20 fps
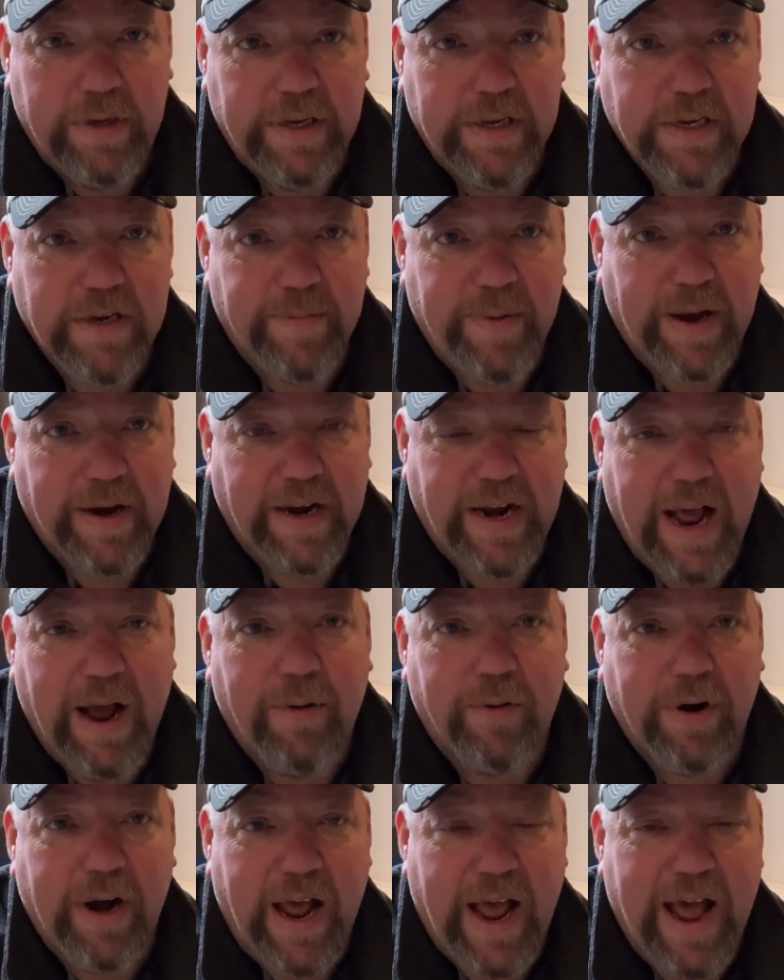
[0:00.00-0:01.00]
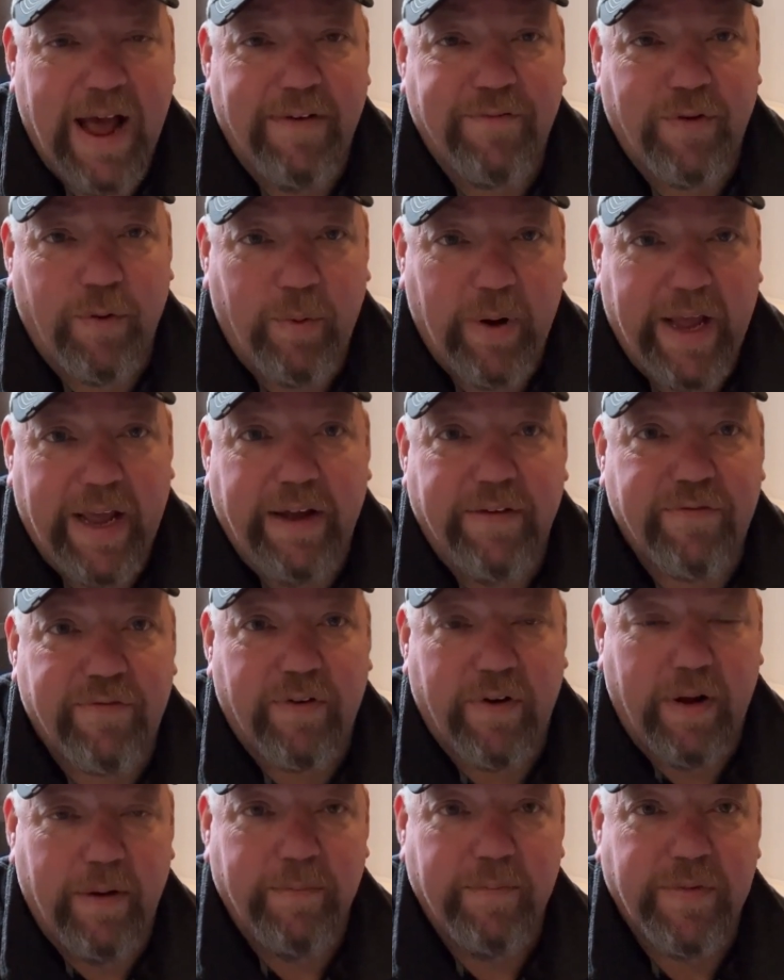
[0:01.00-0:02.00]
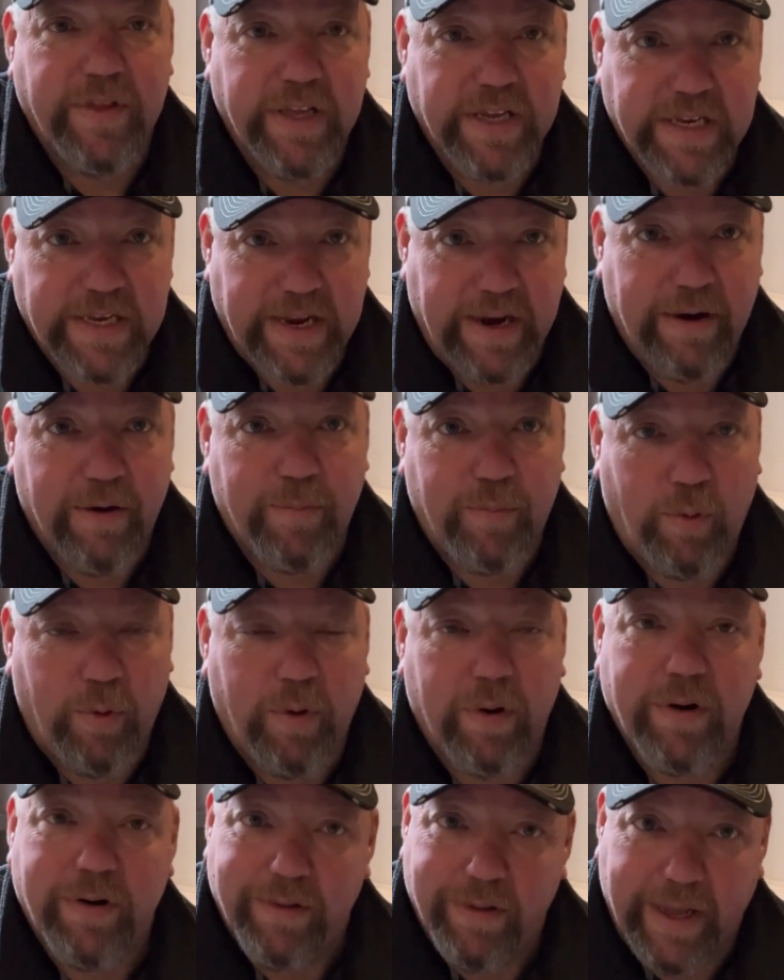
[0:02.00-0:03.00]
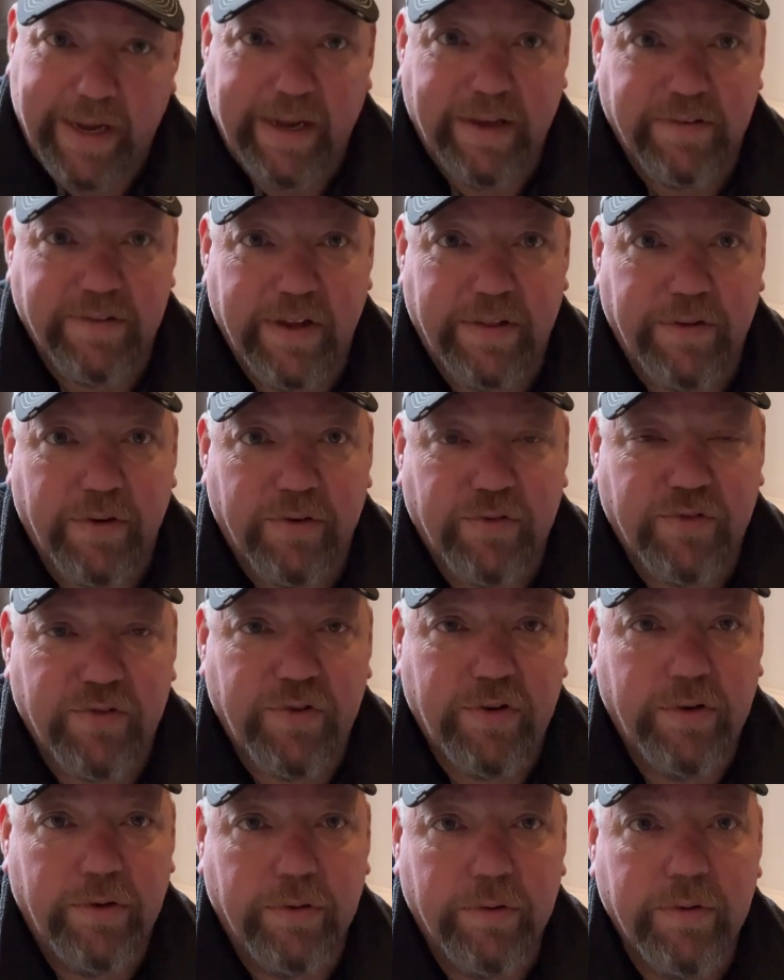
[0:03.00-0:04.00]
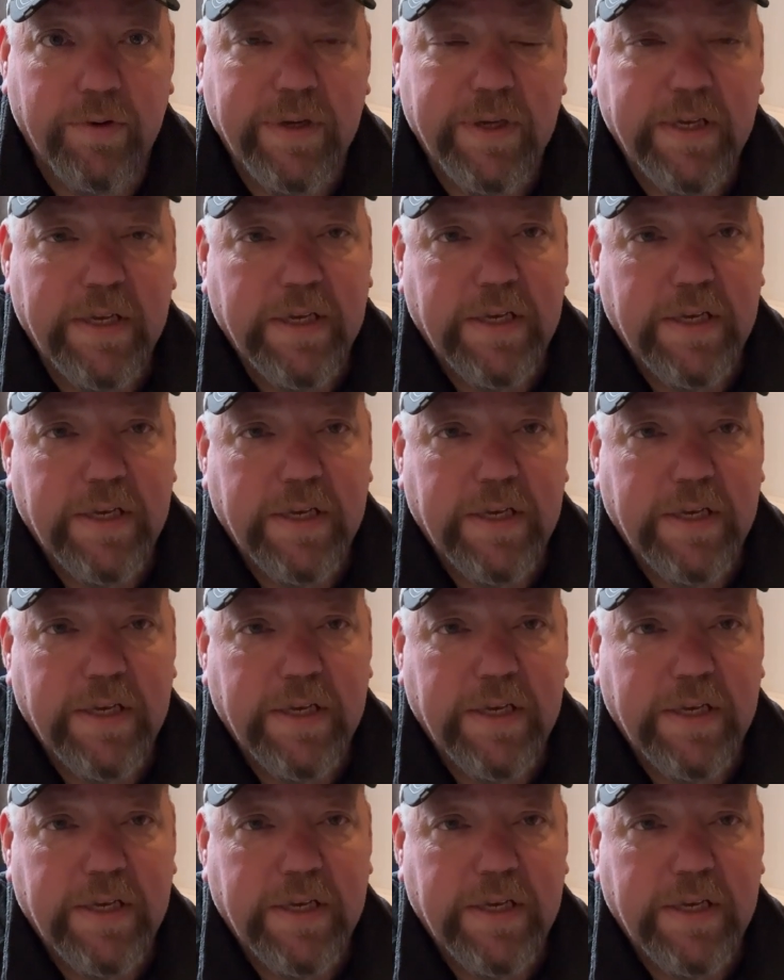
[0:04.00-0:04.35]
is about an hour and a half away from this airport. Like I said, there's two.